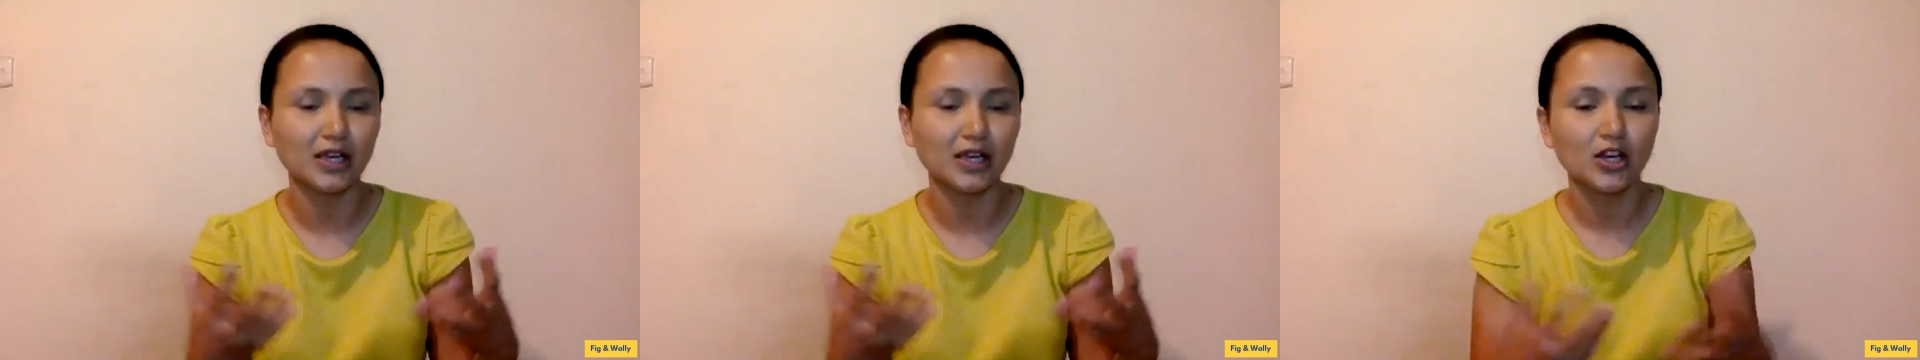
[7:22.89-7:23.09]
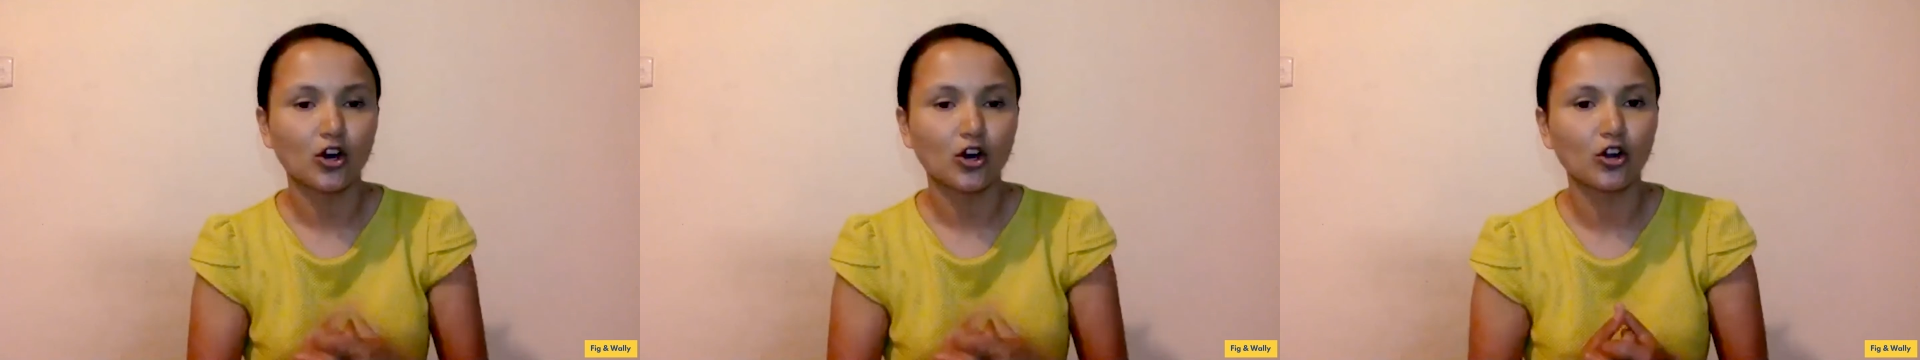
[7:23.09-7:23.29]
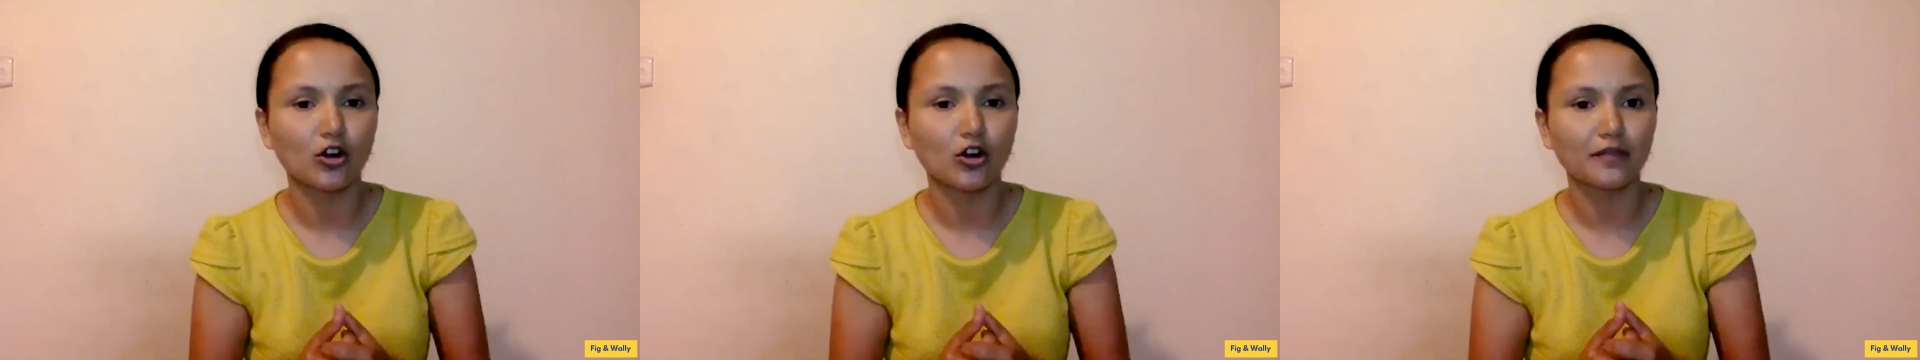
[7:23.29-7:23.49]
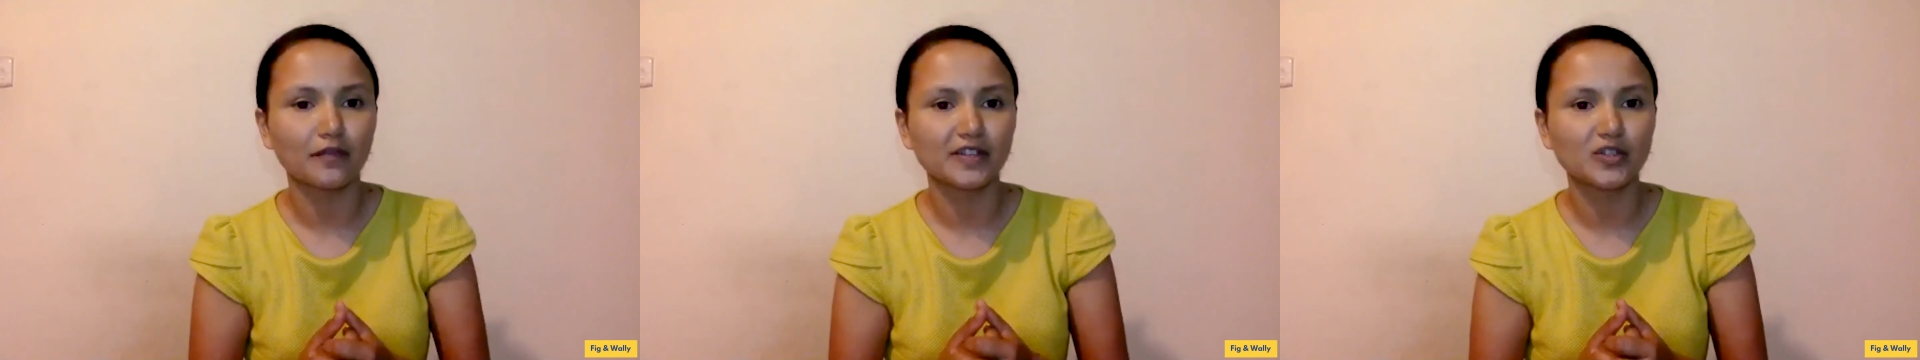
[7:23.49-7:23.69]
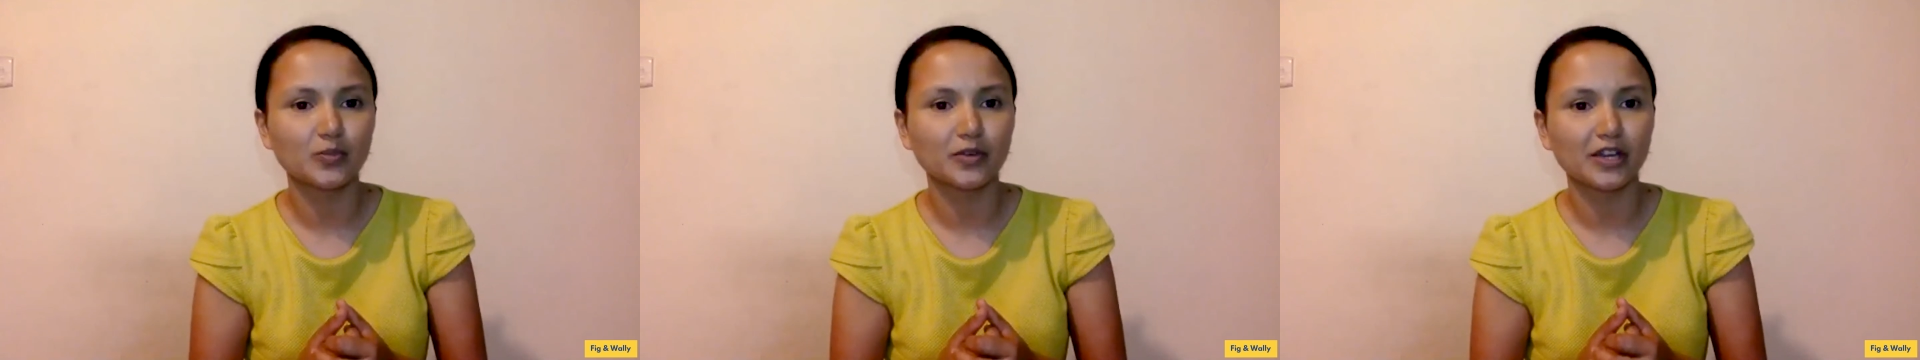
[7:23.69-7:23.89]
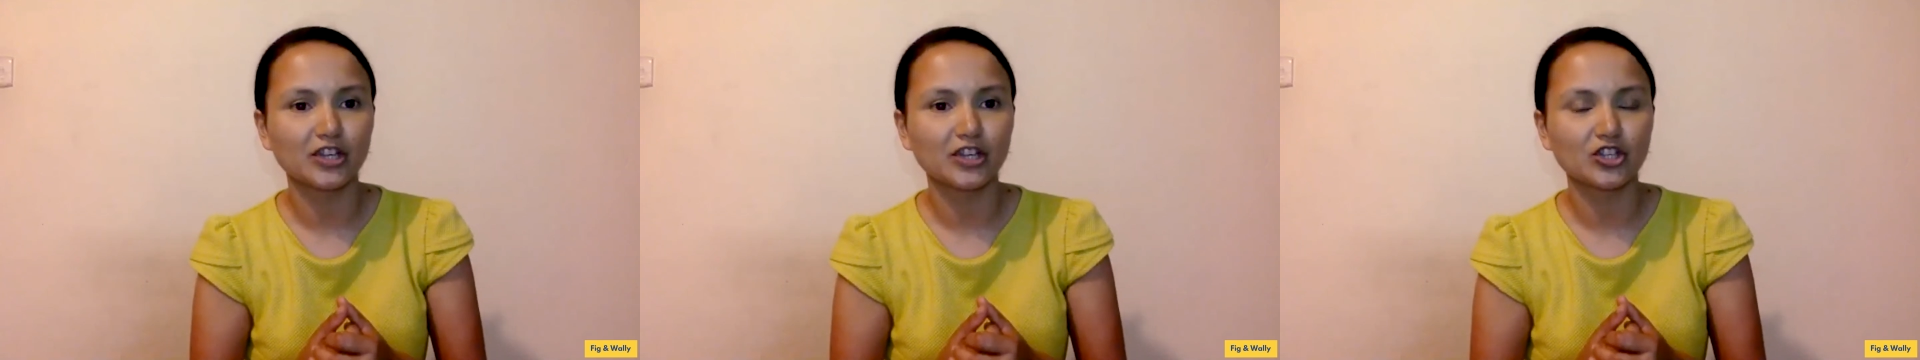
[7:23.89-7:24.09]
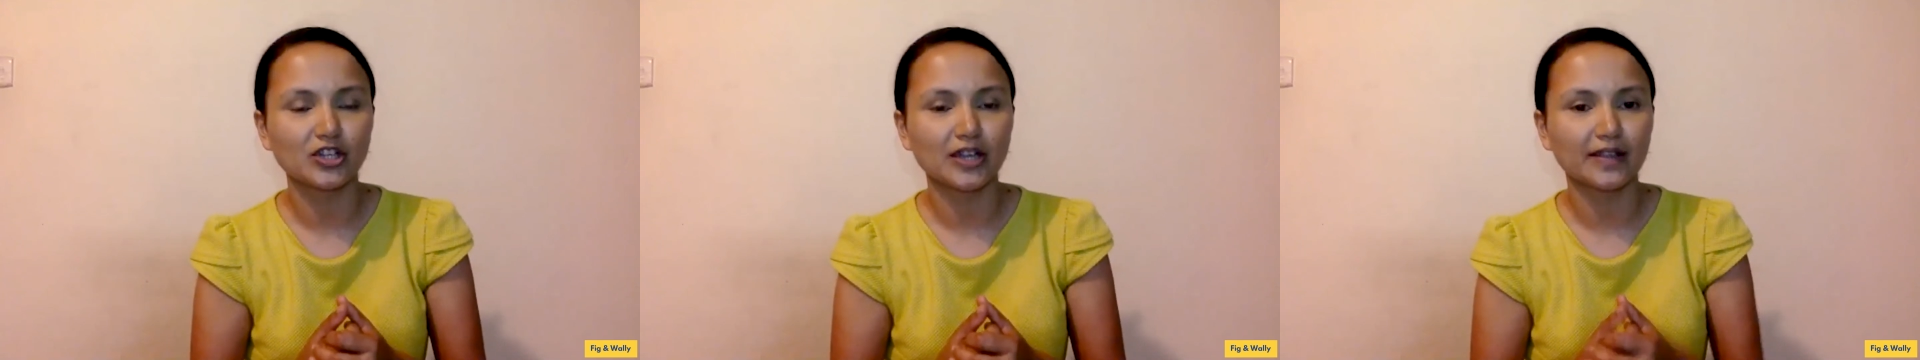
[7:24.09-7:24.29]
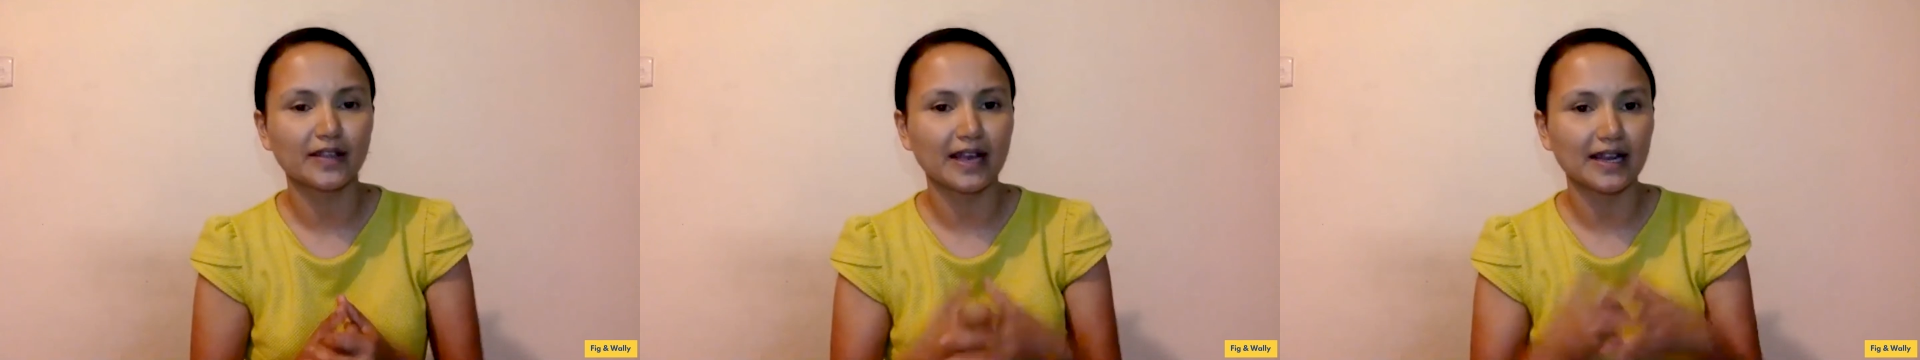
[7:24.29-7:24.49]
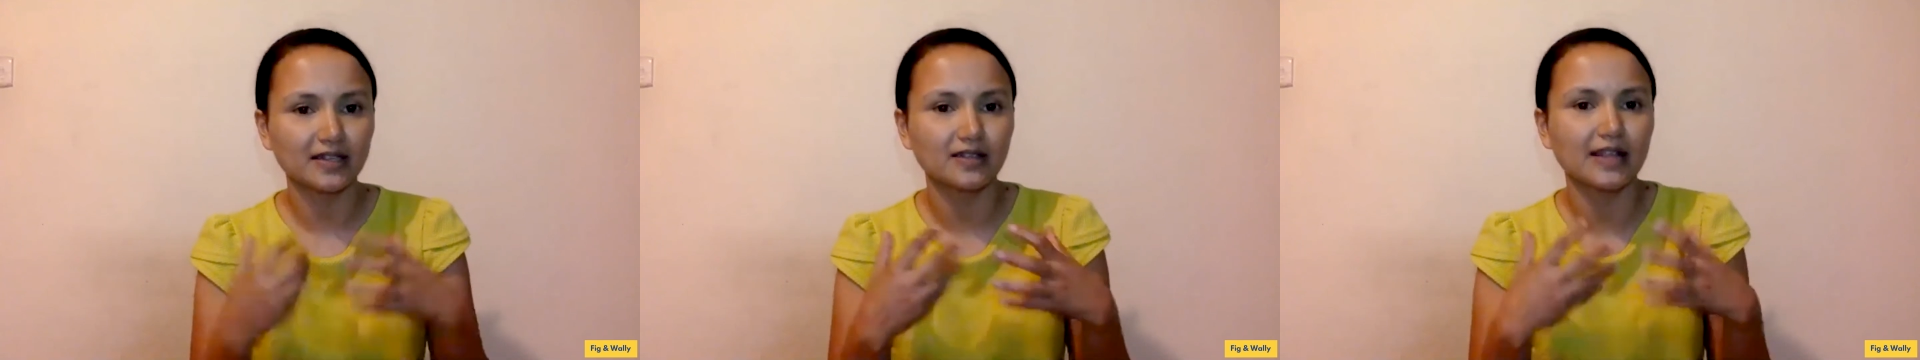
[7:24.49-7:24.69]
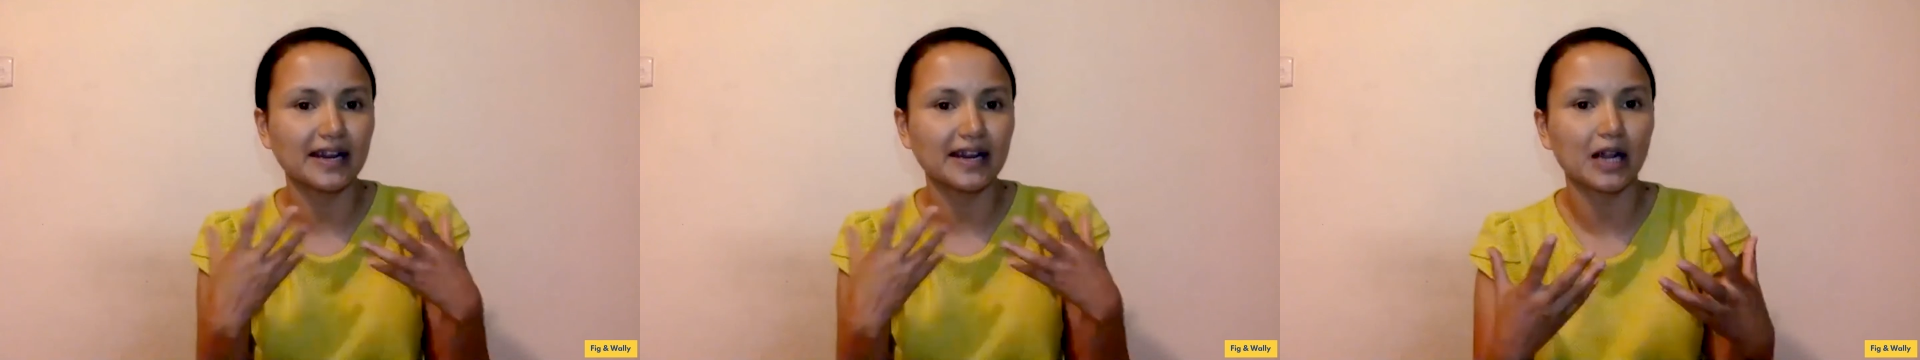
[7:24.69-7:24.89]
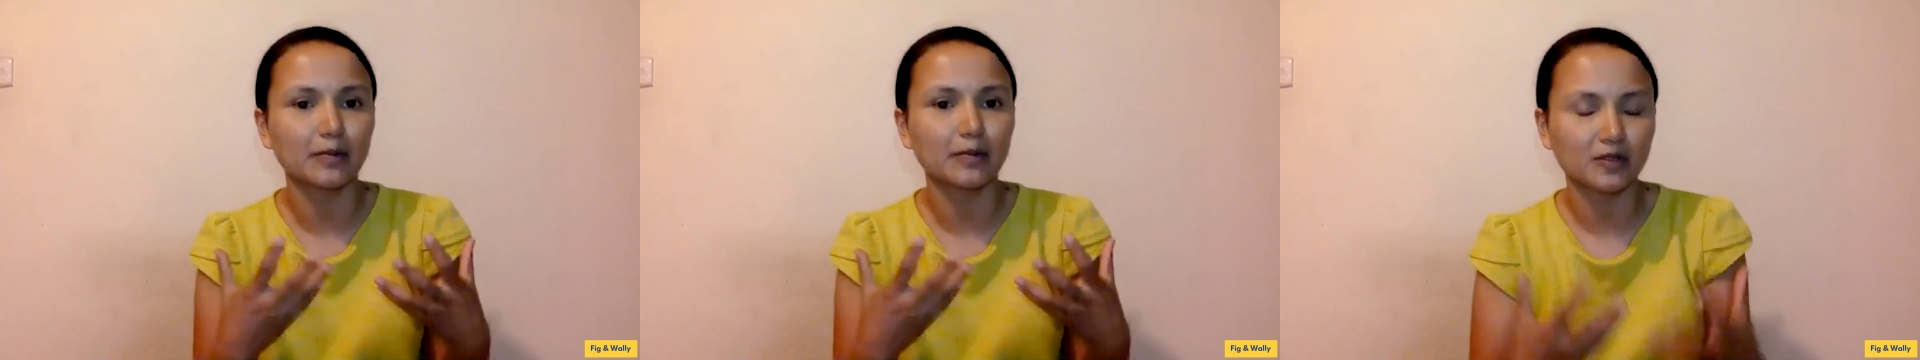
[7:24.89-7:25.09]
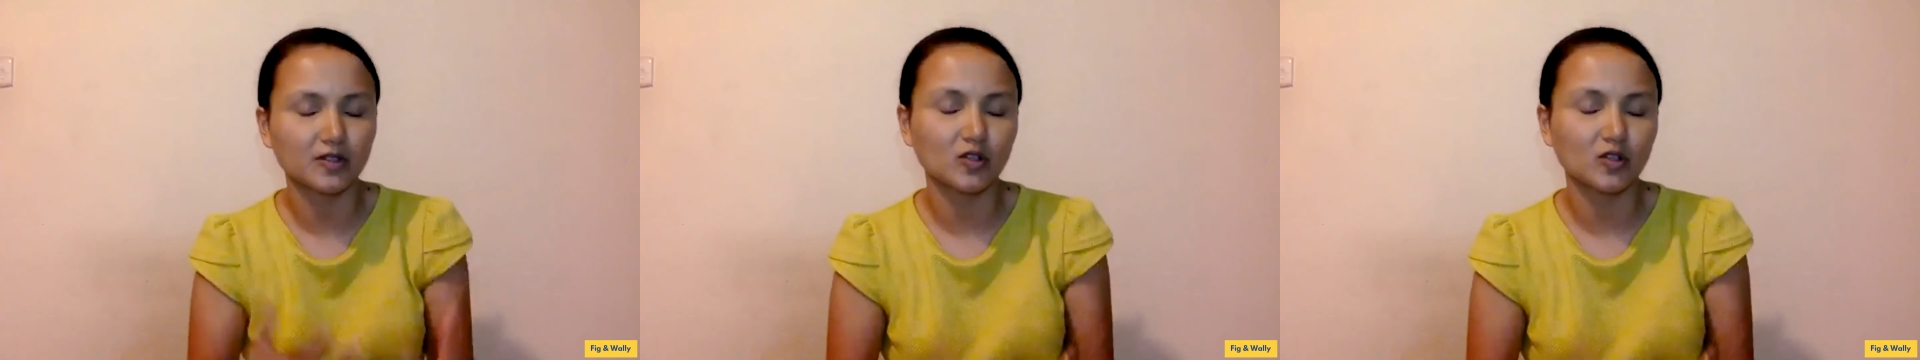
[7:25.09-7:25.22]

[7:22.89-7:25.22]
a lot of inspiration, and that helped us a